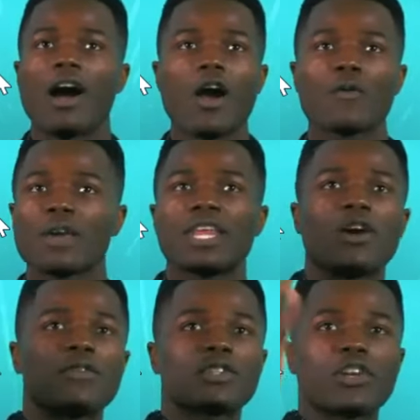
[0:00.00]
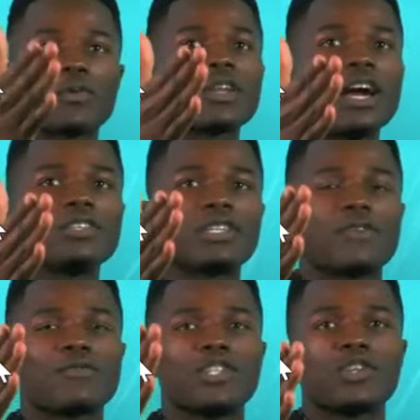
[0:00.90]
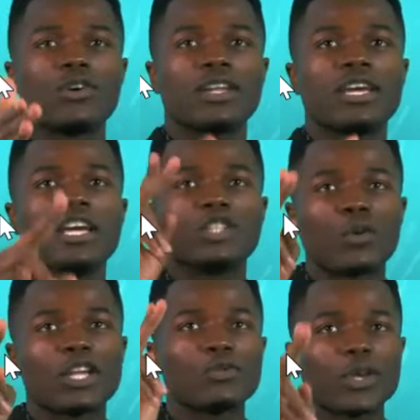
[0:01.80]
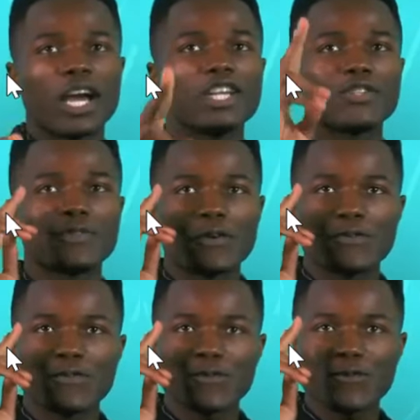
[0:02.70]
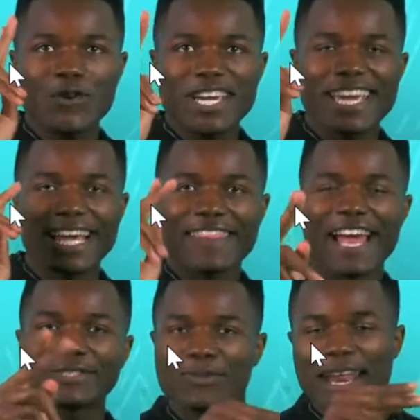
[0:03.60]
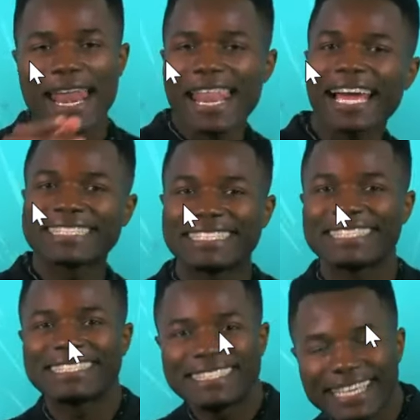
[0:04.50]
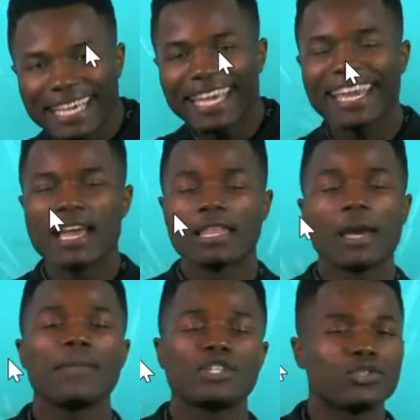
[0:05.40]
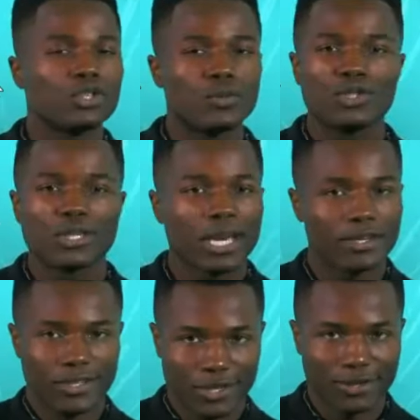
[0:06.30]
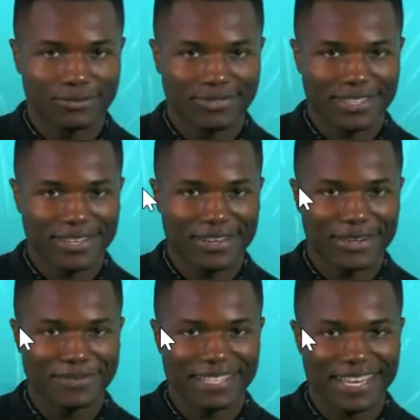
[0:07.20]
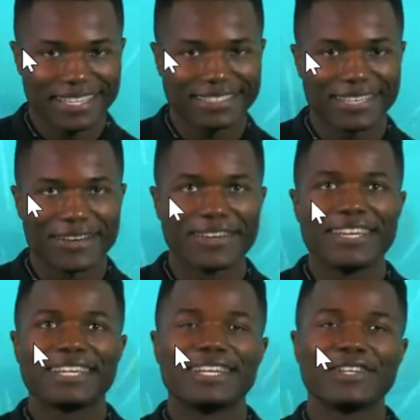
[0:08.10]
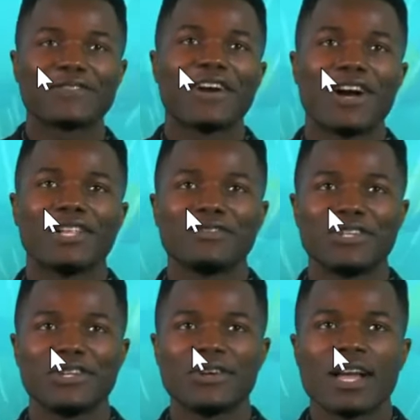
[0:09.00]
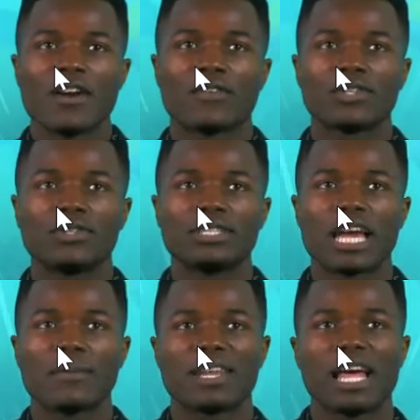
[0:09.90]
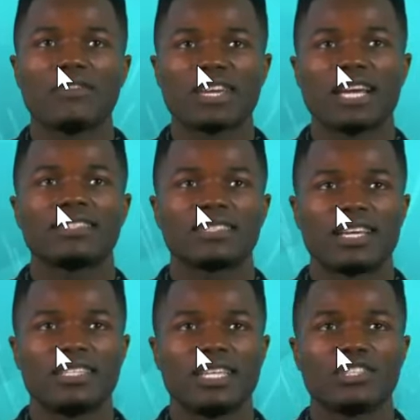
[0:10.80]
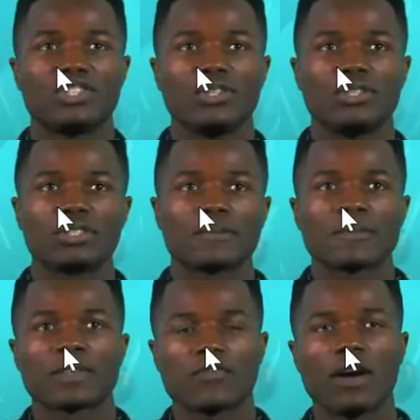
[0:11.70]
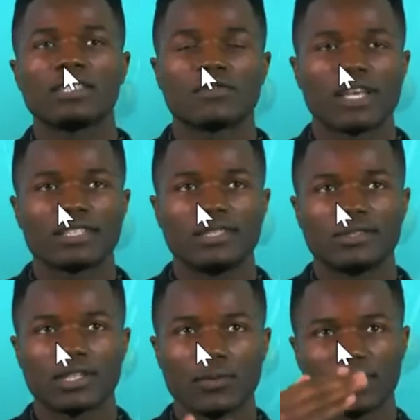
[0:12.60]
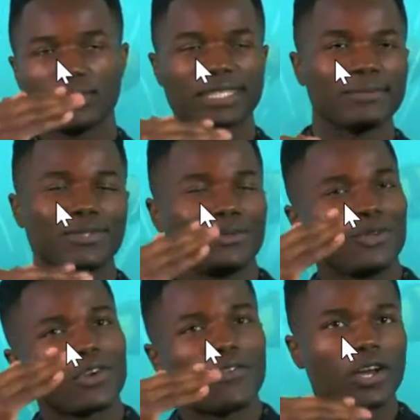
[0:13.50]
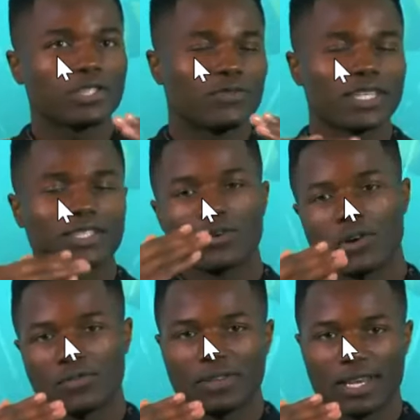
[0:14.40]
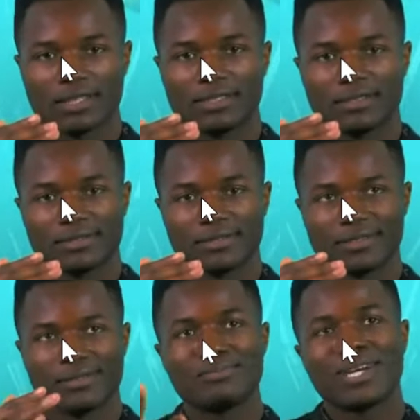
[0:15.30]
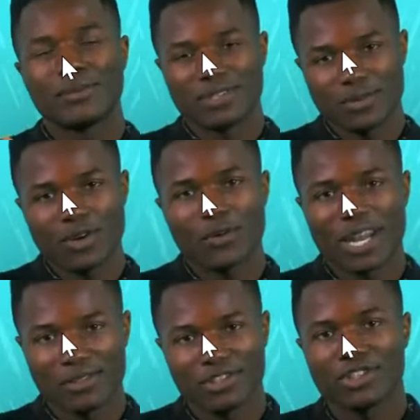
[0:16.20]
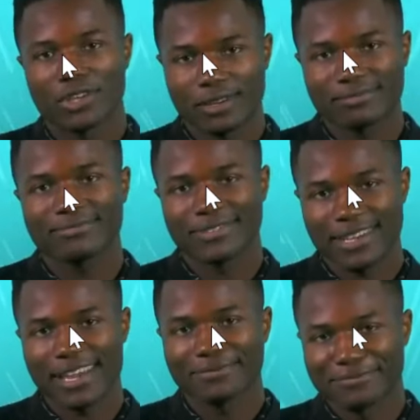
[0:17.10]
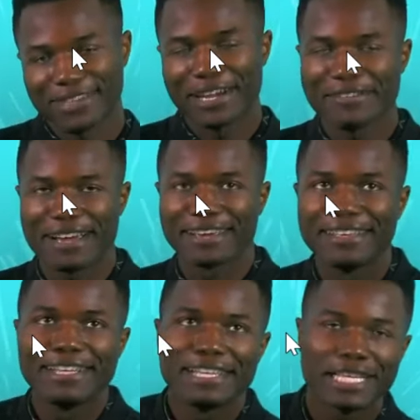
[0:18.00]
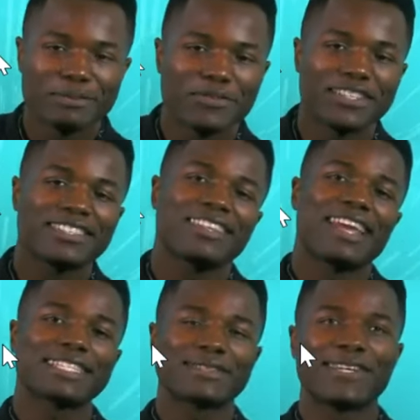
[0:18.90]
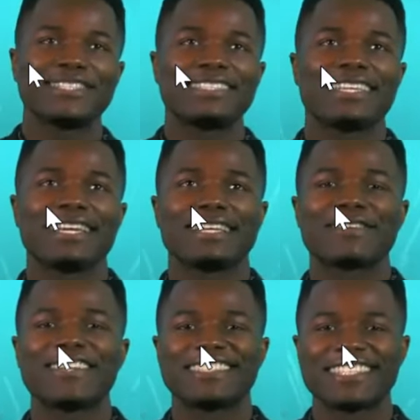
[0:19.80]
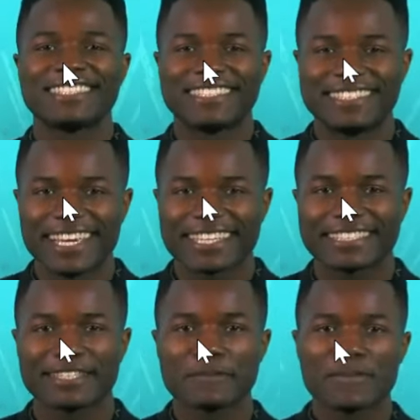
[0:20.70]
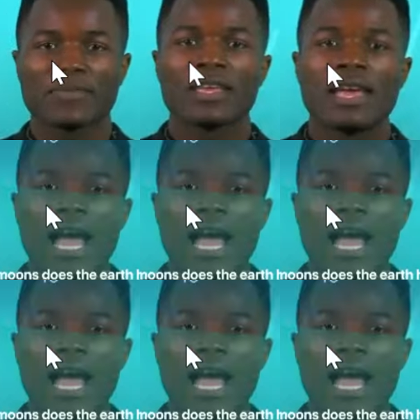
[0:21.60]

Uh, already over 3,100 have rejoined, 2,300 for free. That's what I like to see. That means you're doing what you got to do. You know what I'm saying? So good for all of you for doing that. But a lot of you guys uh, did choose Frosted Flakes too. So it was it was it was between Frosted Flakes and Corn Flakes, but it was the one without the sugar. Okay. All right. Let's move on to the next question. Question six: